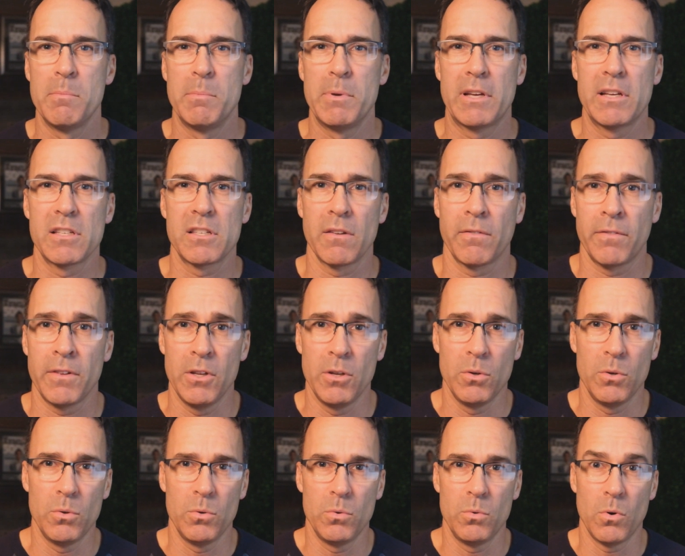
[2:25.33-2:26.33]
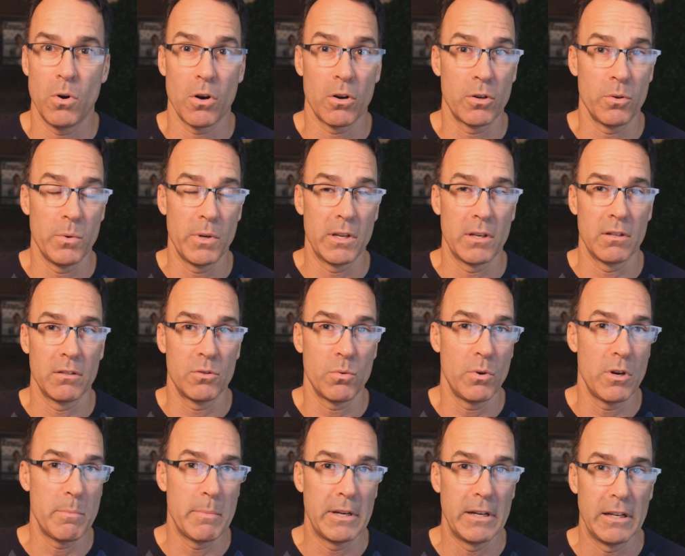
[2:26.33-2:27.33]
Because if you are doing
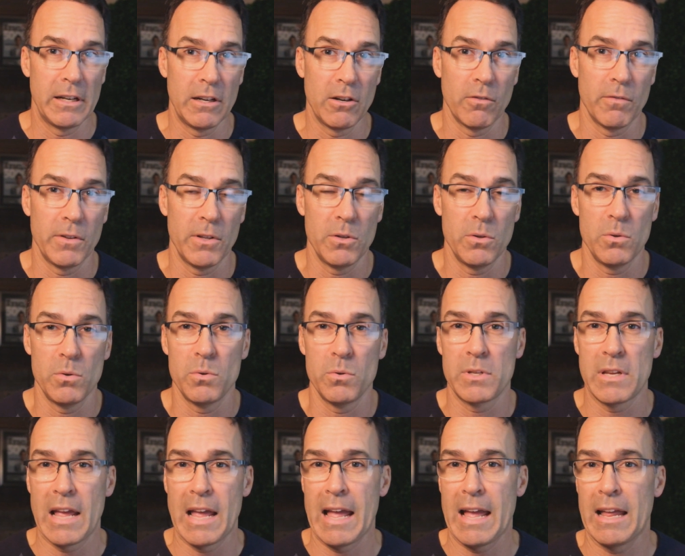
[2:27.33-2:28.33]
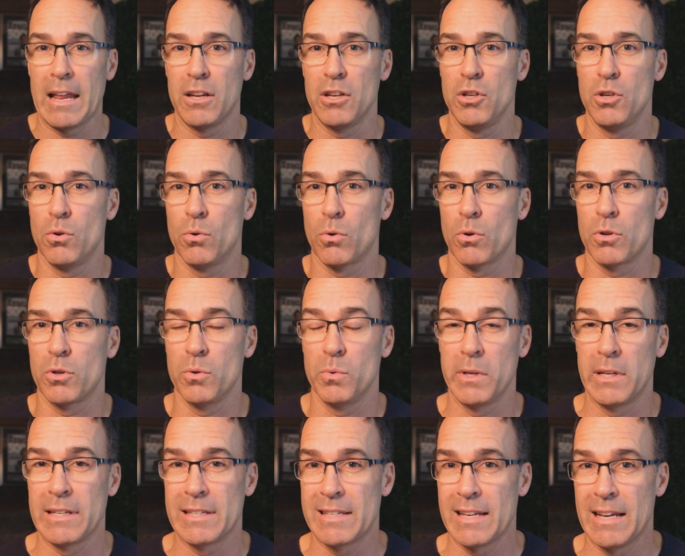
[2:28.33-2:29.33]
20-minute interviews and you're doing,